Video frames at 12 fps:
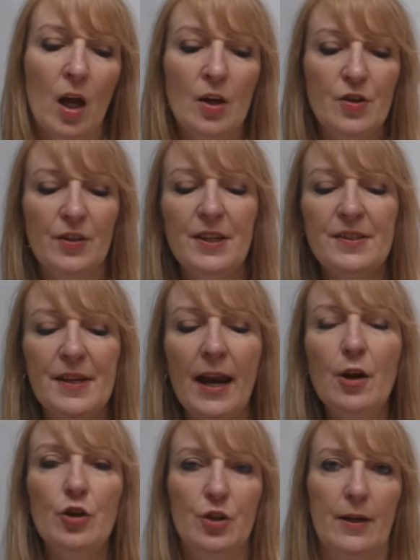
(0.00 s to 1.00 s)
So this
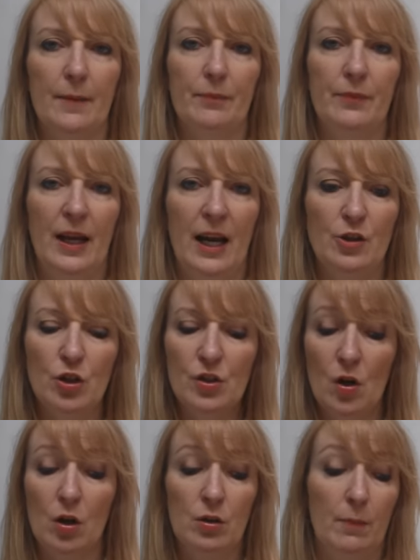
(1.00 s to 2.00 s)
energy that I just
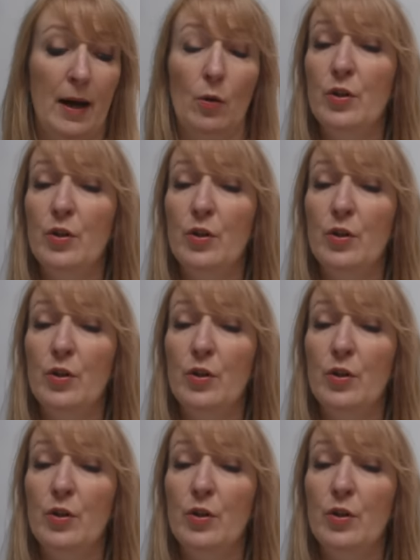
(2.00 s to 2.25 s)
talked about,